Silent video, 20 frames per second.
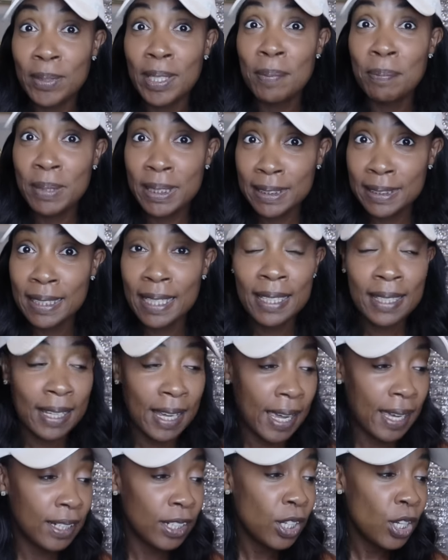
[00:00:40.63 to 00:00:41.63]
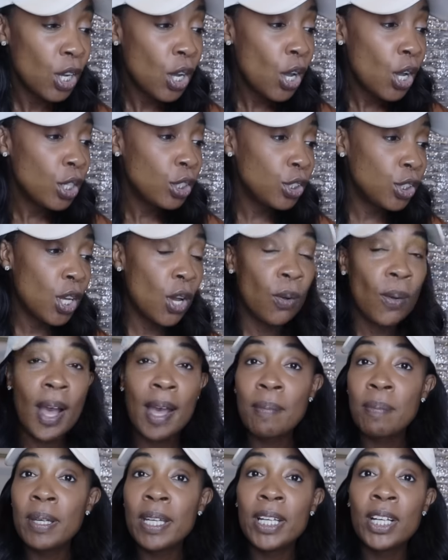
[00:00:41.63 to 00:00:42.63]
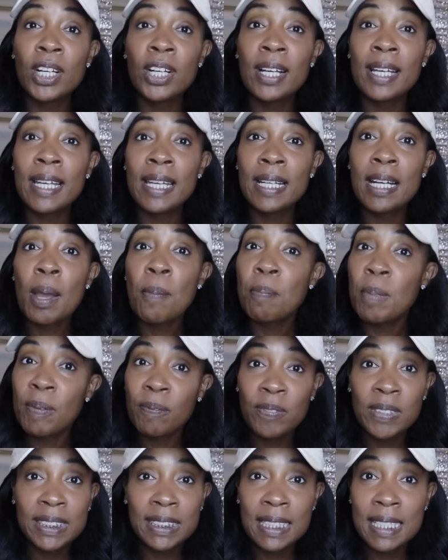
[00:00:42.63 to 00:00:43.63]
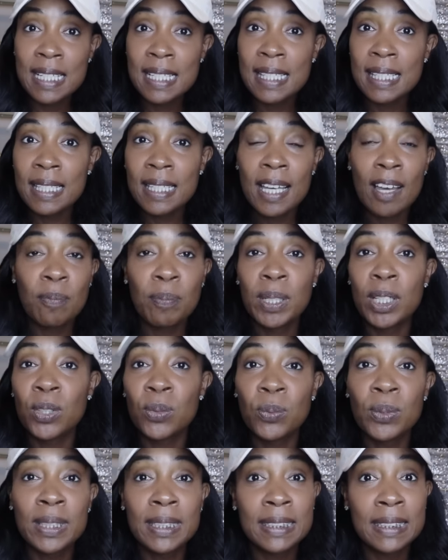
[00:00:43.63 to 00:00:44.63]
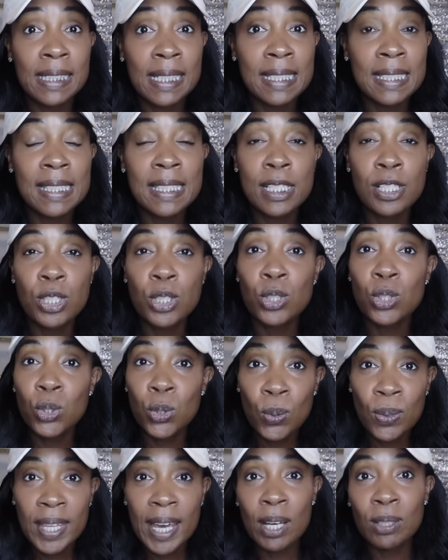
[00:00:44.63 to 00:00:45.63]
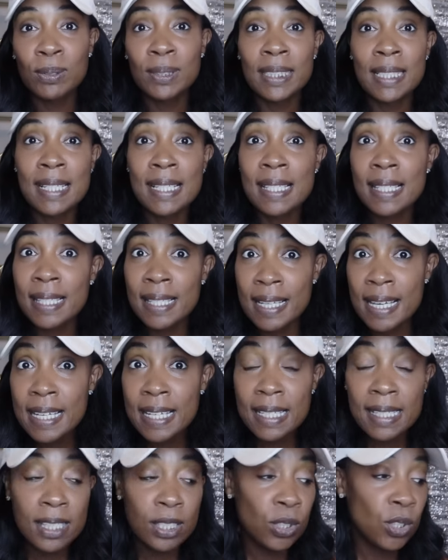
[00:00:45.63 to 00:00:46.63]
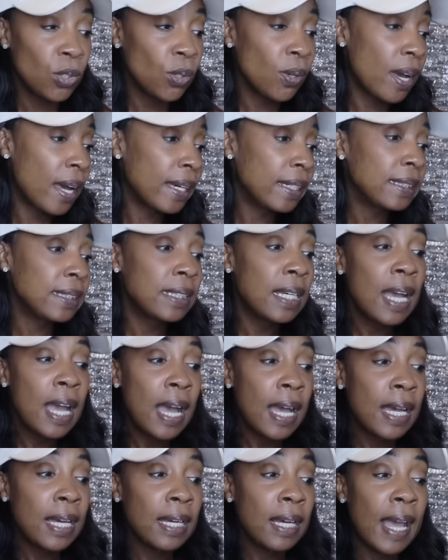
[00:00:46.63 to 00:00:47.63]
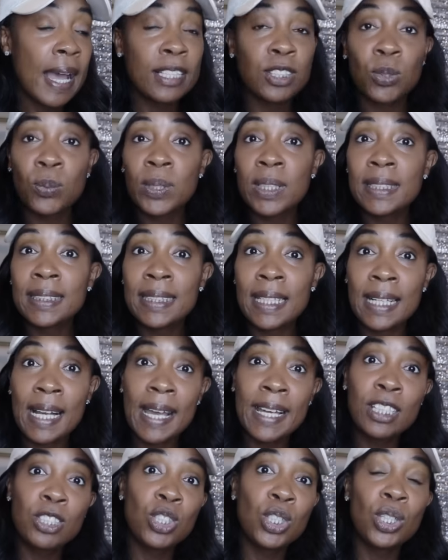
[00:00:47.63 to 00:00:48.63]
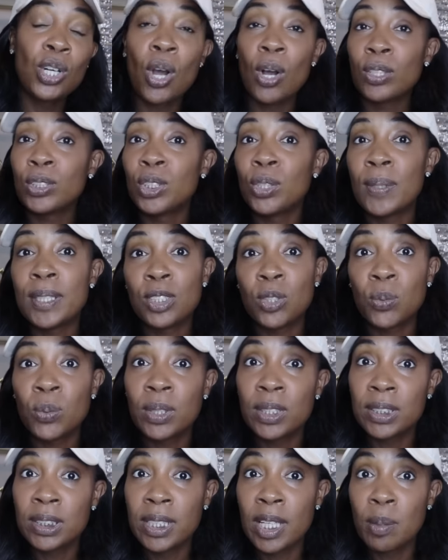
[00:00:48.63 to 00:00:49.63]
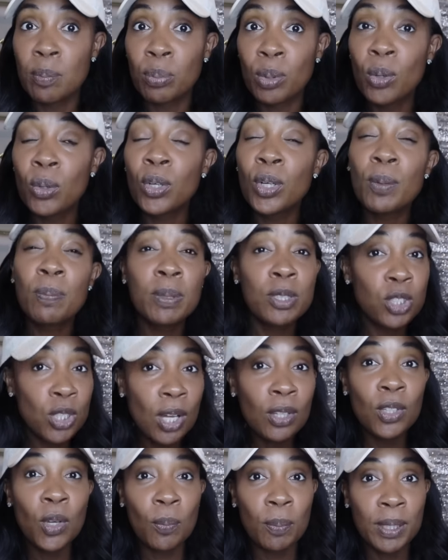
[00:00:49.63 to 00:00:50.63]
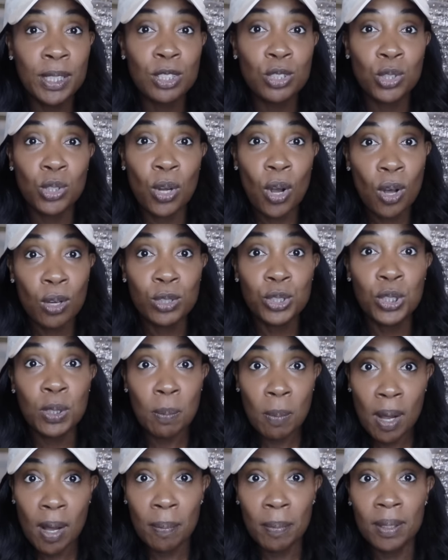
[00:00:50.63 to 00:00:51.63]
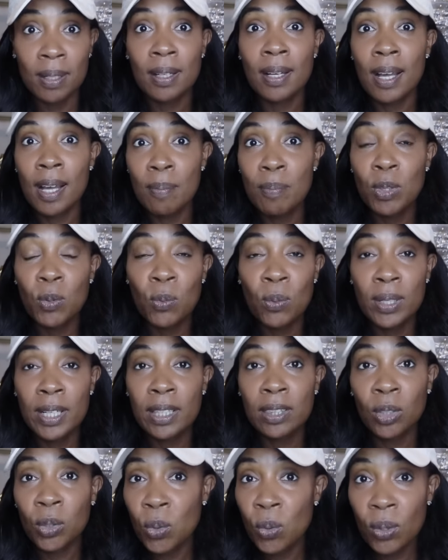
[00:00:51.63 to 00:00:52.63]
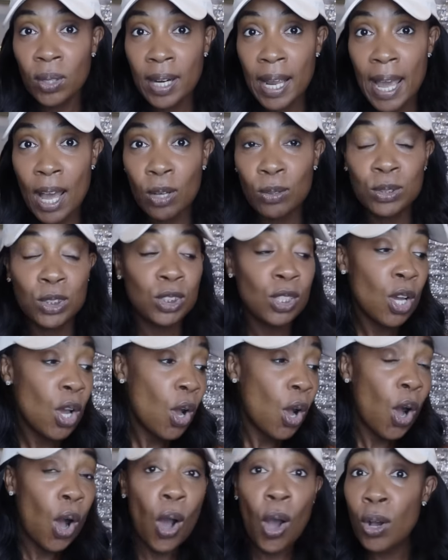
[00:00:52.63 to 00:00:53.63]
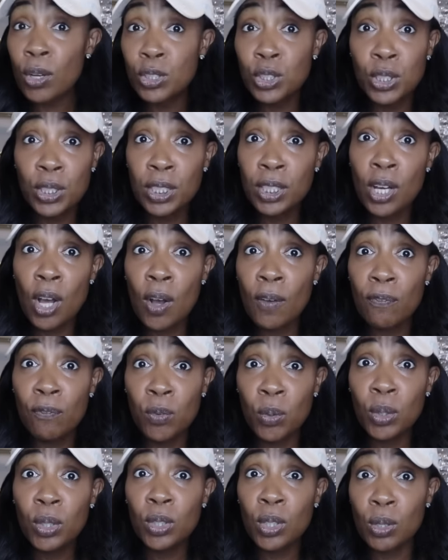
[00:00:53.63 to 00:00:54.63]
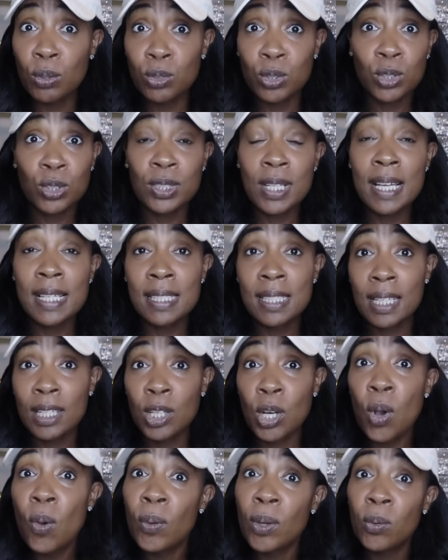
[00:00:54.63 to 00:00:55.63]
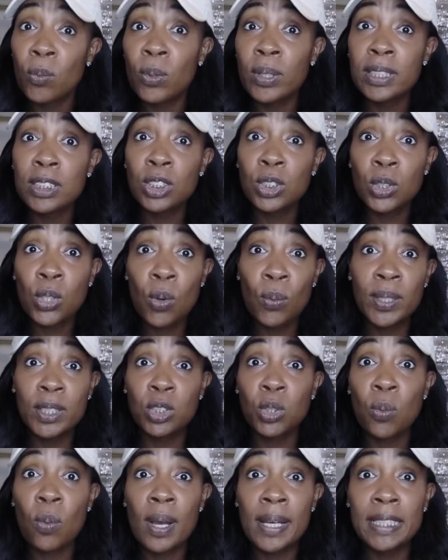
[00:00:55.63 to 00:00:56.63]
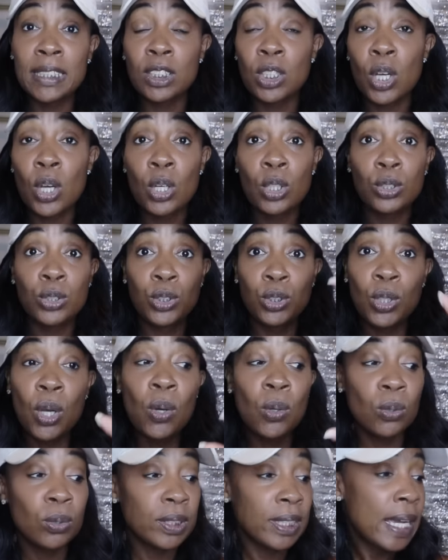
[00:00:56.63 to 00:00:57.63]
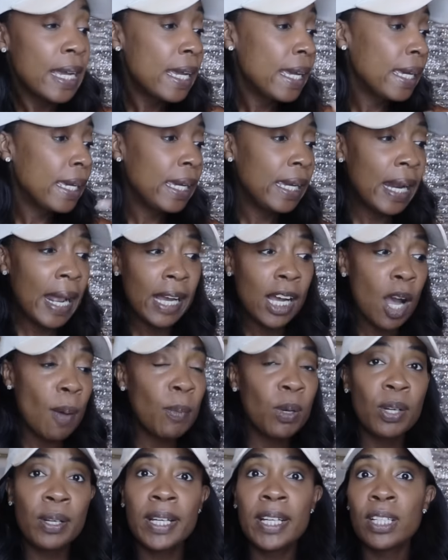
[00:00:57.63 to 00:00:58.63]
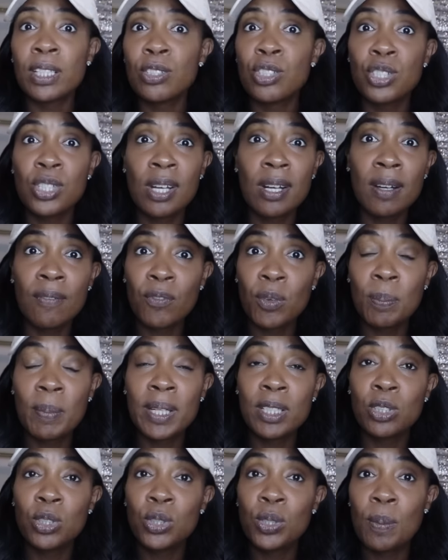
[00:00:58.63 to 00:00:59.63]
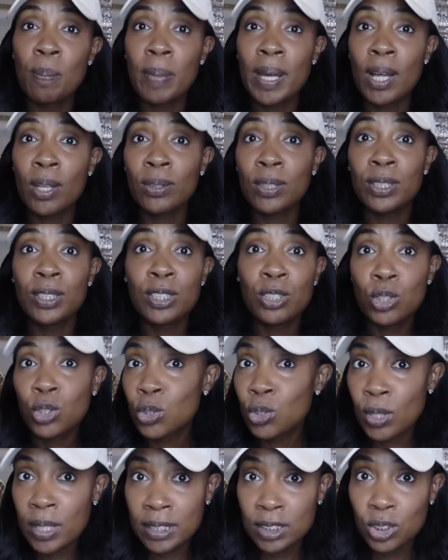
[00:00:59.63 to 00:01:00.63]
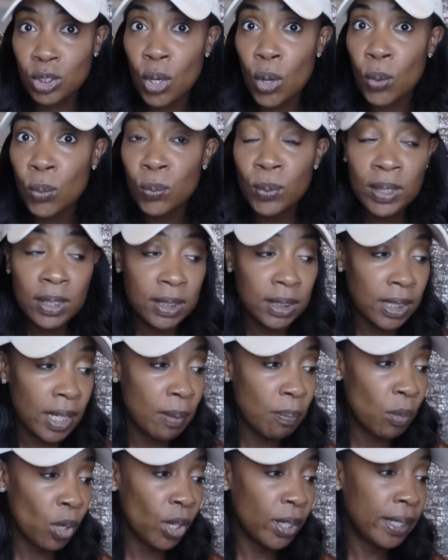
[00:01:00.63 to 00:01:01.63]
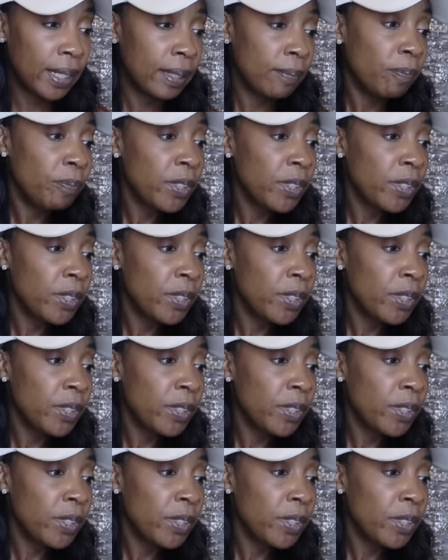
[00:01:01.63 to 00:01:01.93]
Let me say that. So I'm here in Memphis, Tennessee. I've been in real estate since 2006, you guys, as a real estate agent, also as a real estate broker, but y'all know me as your auction mama. I'm the one at the courthouse auctioning off foreclosures. I say going once, going twice, sold. And I come on here and share information about the distressed real estate market.